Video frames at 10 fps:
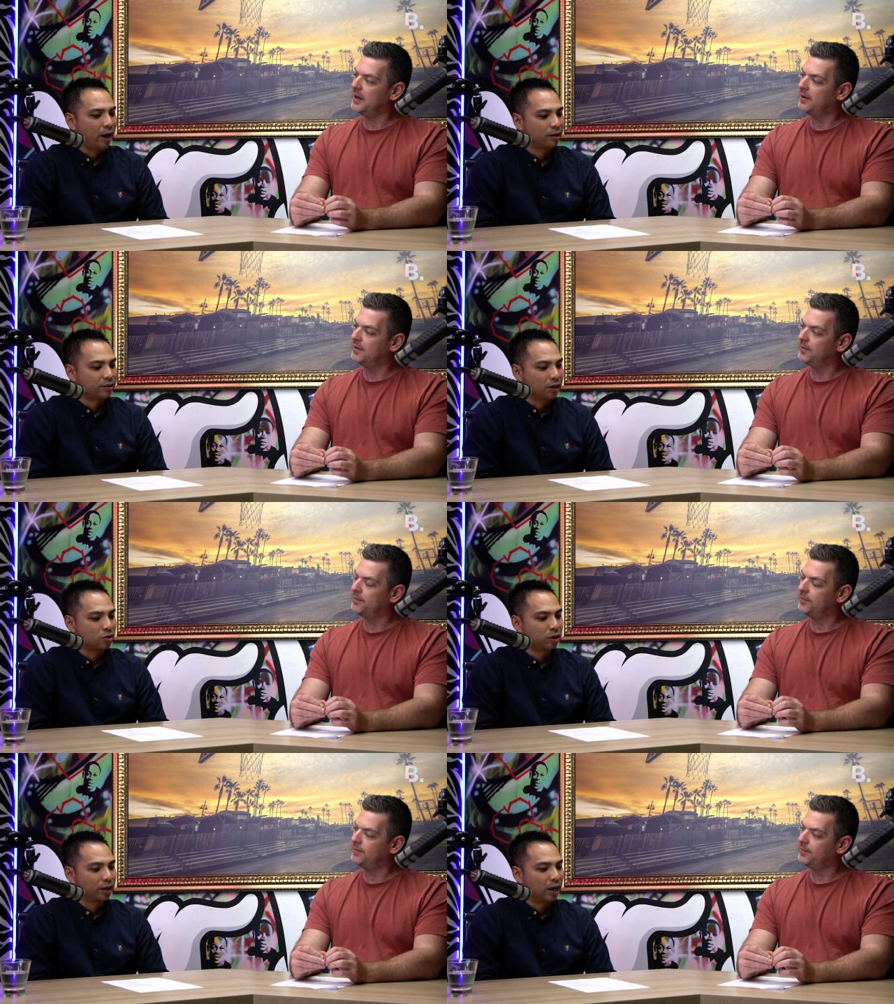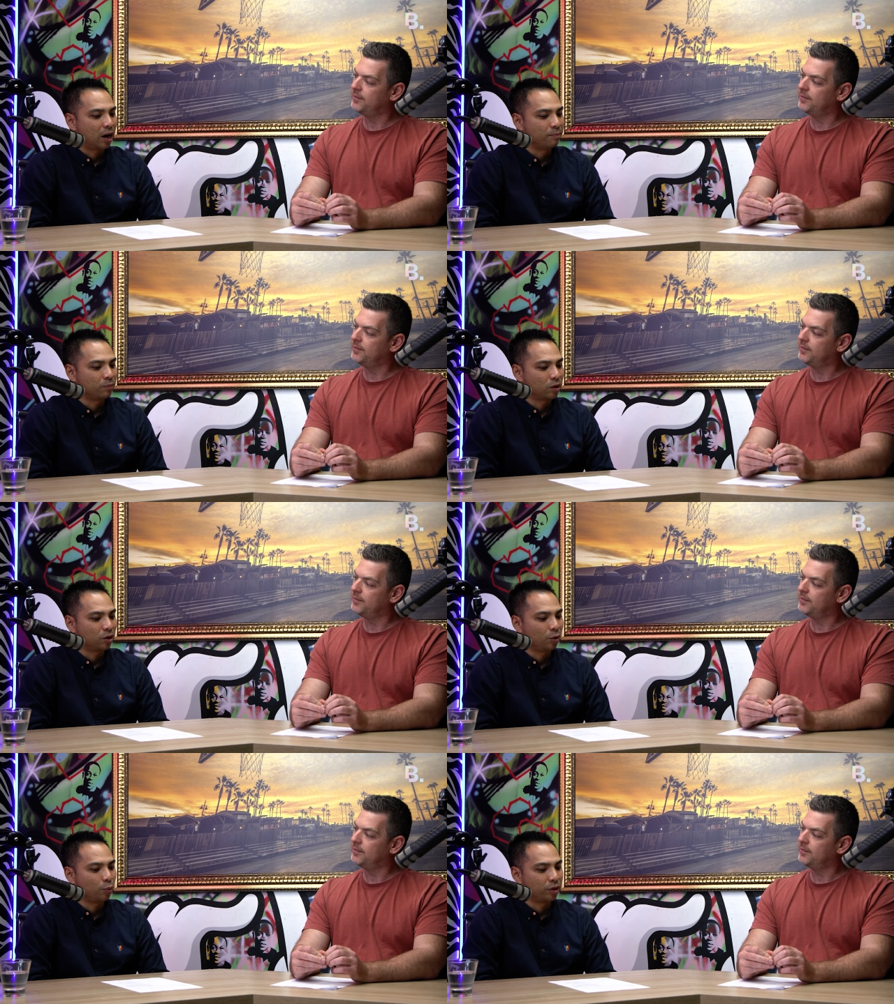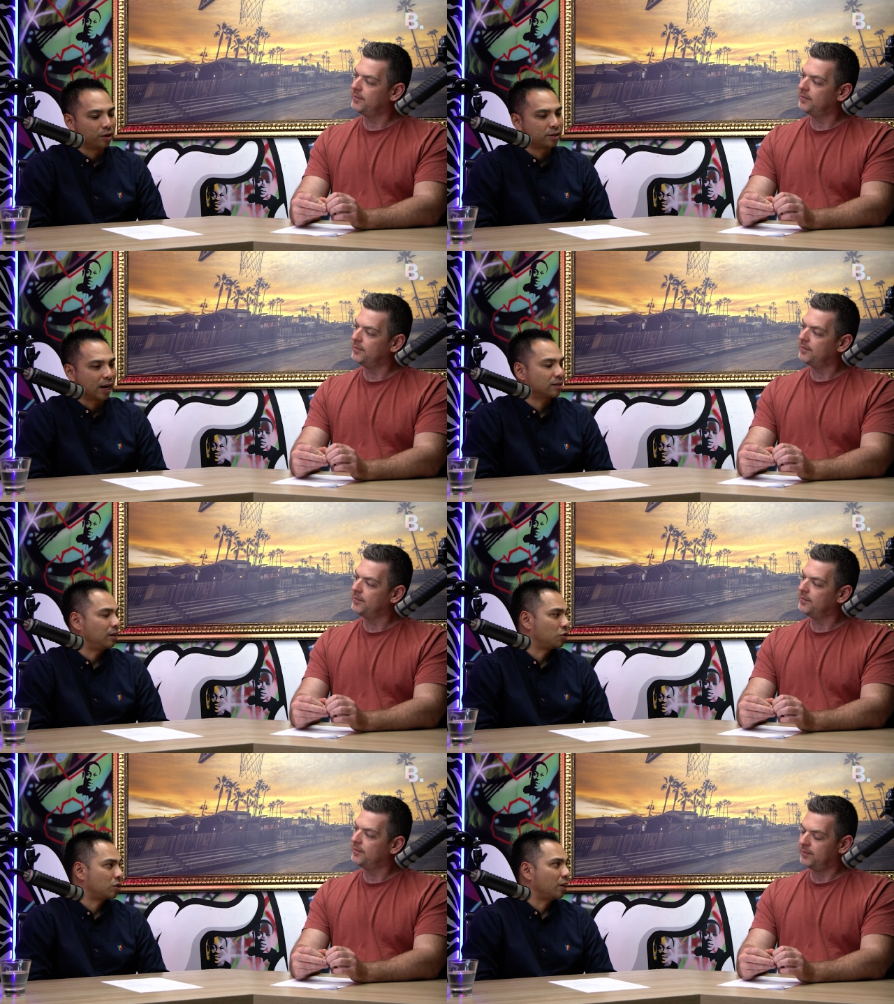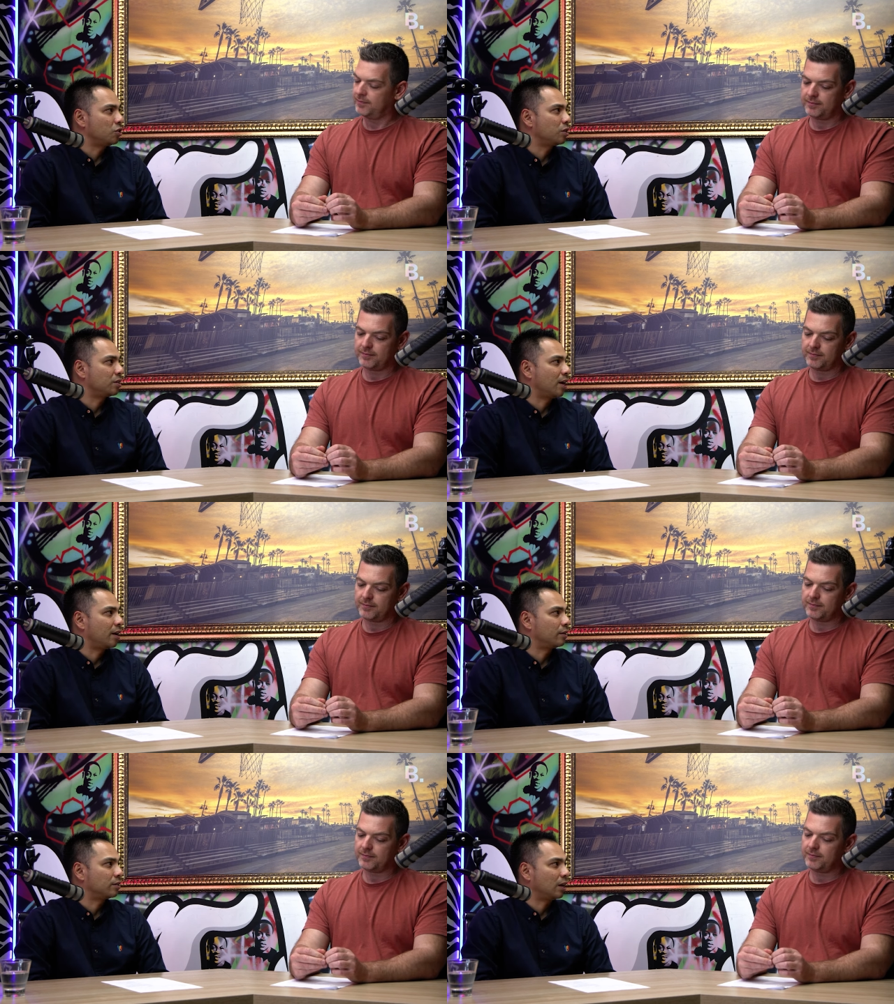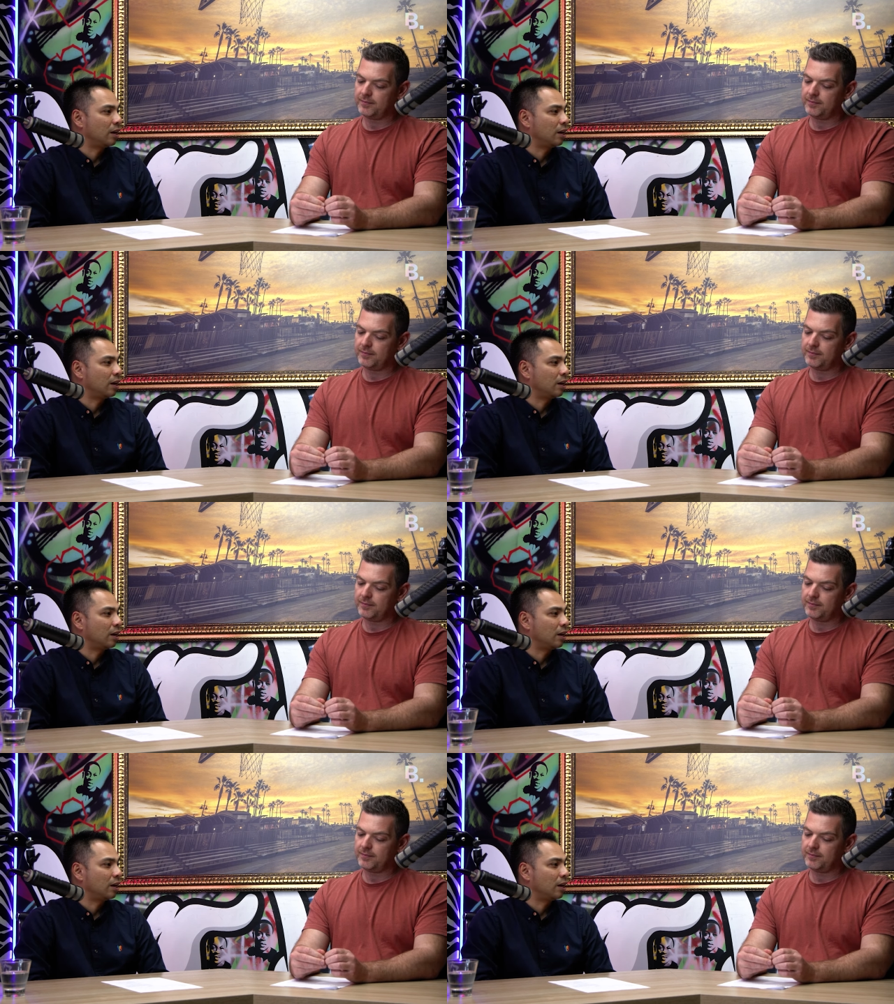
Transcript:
Speaker 1: Yeah. And essentially, um, you know, with the tax legislation, is that